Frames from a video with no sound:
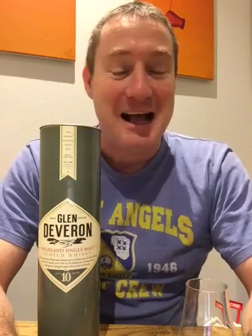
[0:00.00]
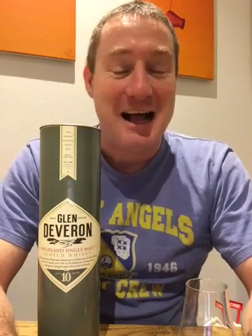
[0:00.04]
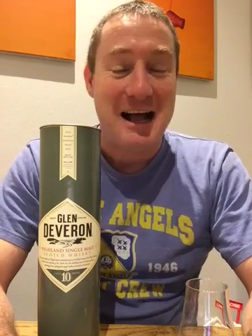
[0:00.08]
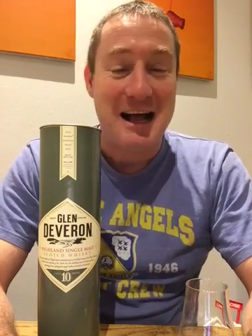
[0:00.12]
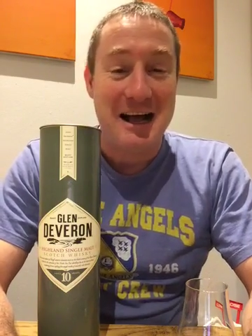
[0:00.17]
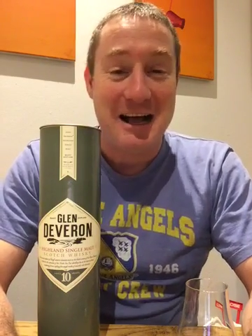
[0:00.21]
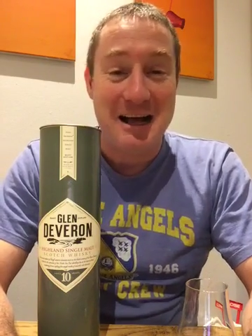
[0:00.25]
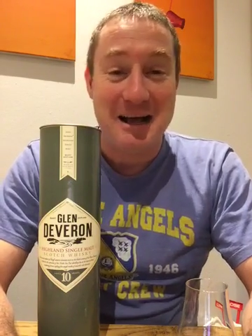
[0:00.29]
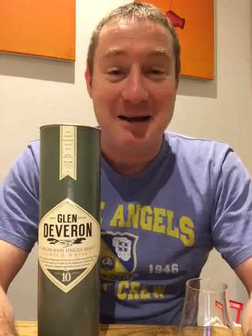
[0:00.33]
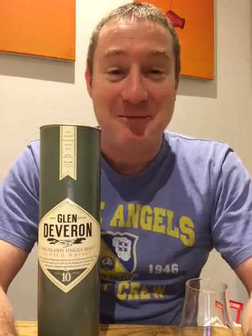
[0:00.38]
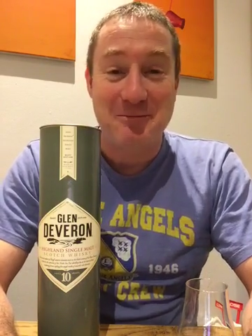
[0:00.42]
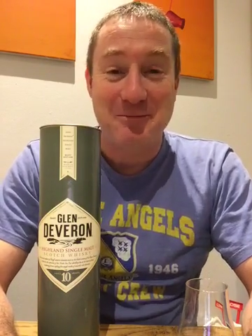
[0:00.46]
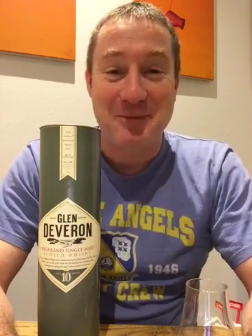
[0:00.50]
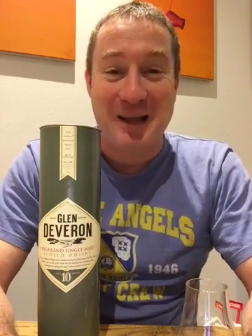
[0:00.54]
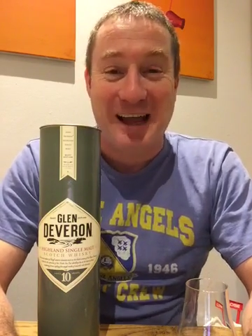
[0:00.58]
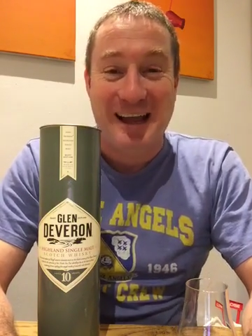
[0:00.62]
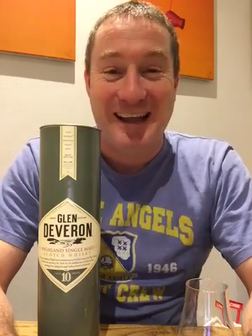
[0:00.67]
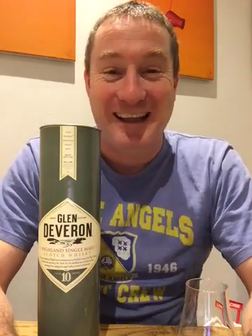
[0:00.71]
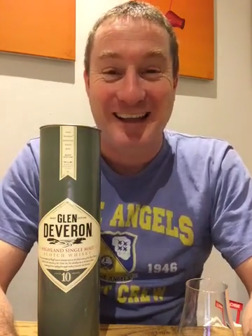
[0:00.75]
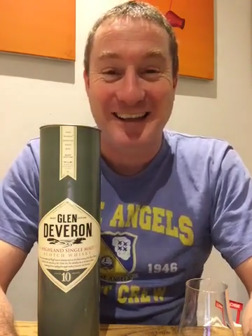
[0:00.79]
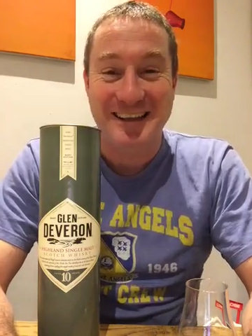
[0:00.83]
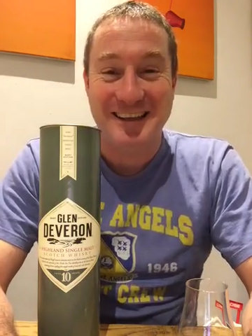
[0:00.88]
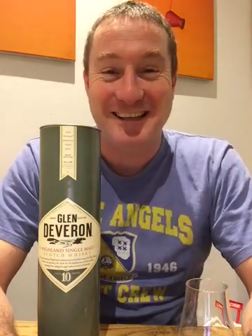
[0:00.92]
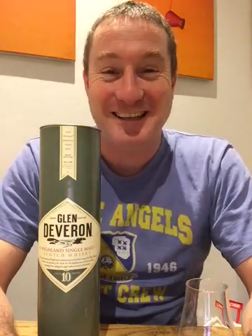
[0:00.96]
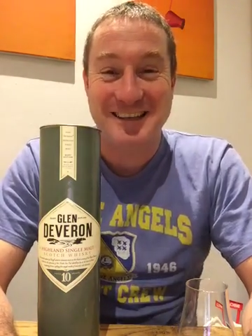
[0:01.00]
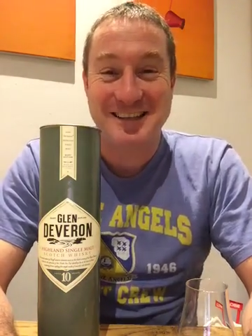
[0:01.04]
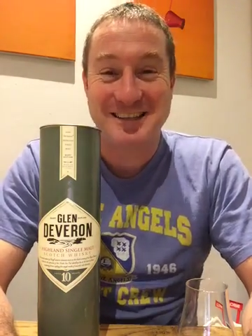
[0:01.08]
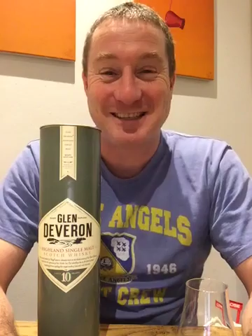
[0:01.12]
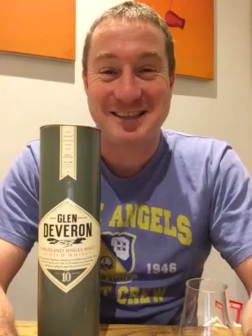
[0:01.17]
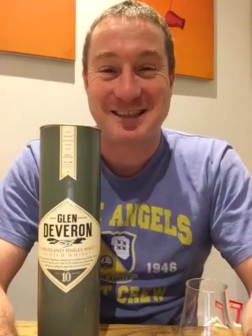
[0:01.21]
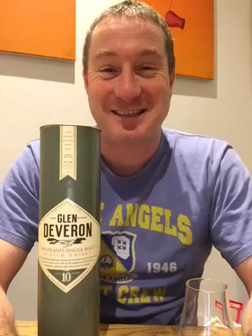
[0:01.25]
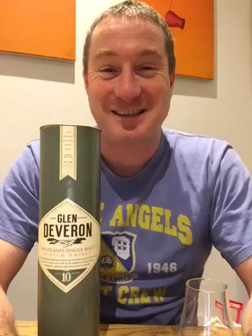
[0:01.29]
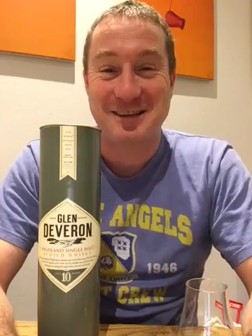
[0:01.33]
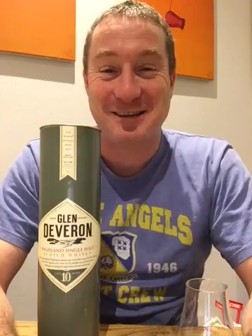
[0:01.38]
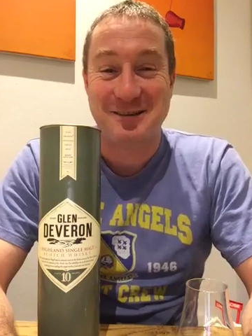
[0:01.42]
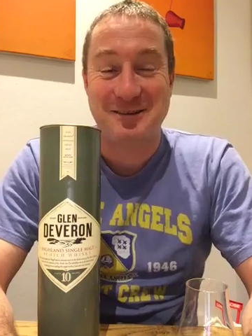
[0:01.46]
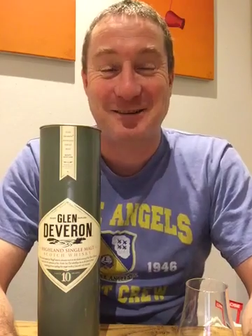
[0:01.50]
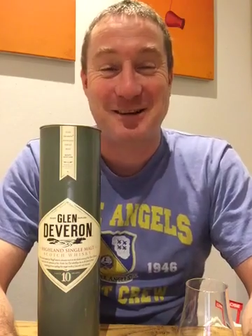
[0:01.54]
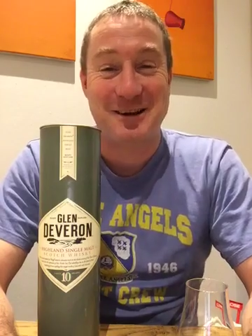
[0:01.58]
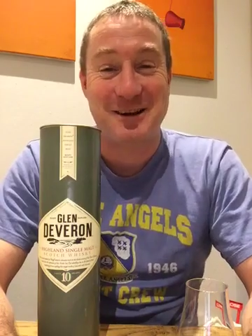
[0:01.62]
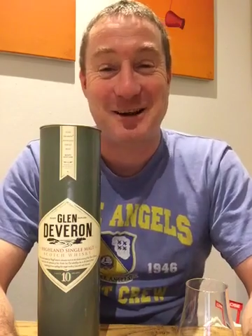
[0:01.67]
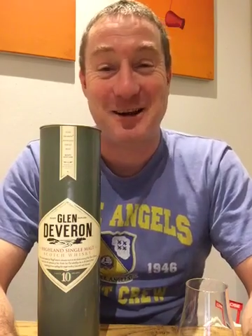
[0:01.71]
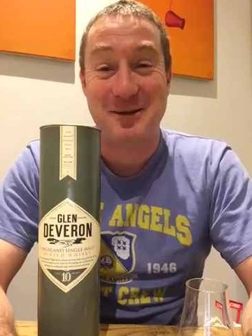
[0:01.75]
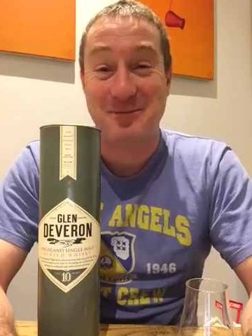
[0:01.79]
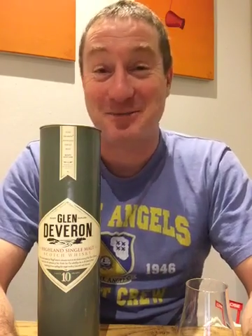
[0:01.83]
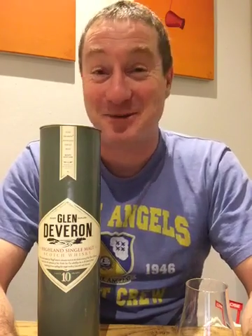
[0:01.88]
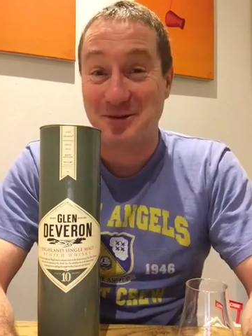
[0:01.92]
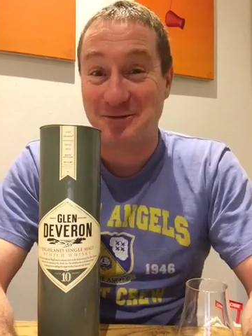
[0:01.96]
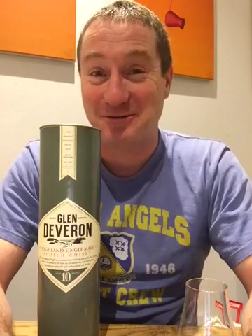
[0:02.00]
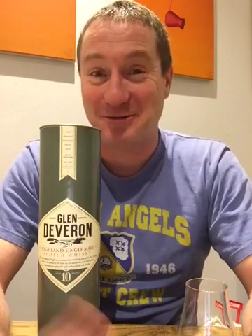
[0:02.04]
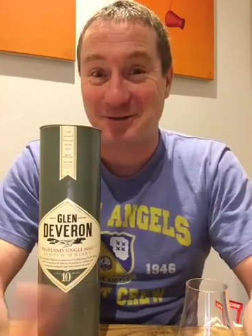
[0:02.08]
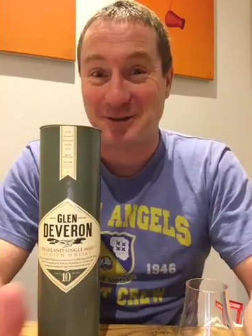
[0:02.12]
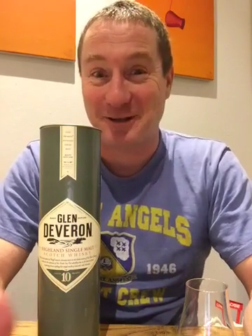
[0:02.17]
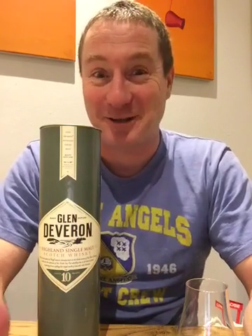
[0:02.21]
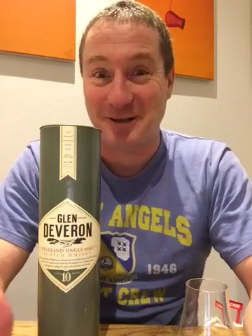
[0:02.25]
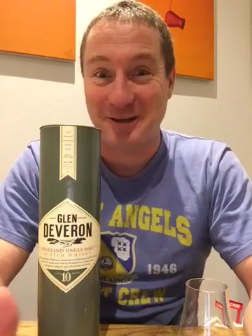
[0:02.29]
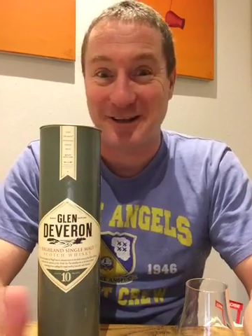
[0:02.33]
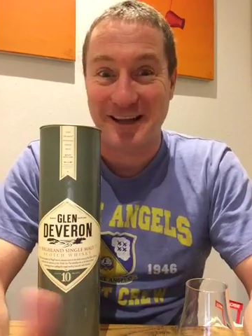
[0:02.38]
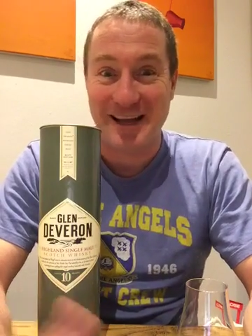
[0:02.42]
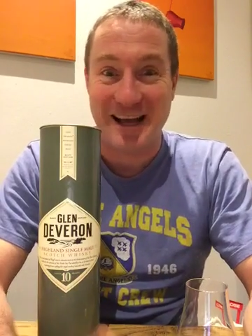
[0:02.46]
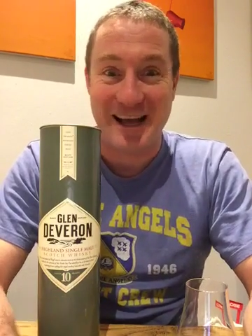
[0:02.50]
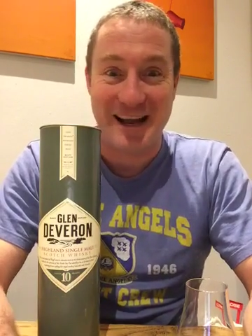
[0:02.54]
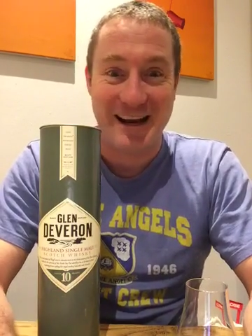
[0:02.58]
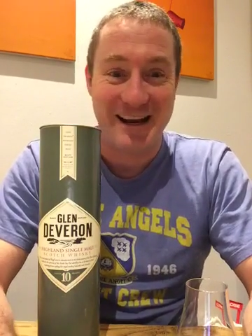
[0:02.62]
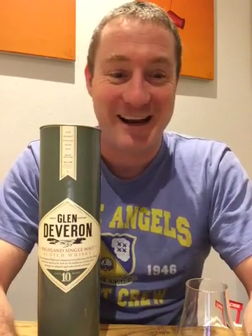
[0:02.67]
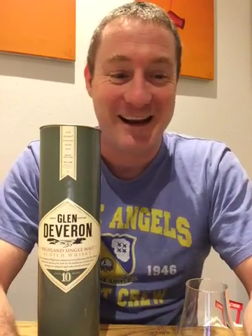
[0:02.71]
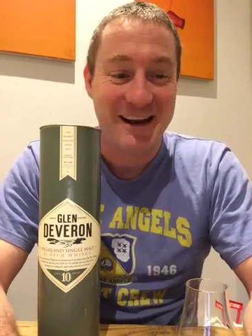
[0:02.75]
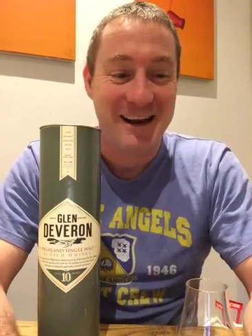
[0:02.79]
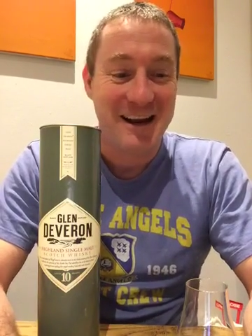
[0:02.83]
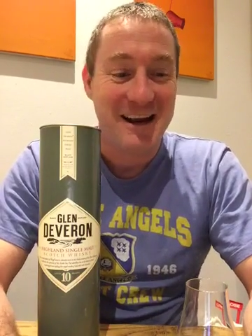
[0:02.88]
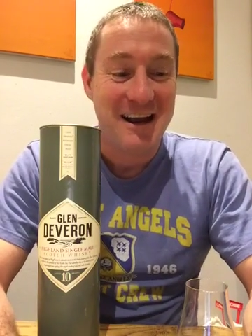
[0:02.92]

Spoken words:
So I hope you follow that.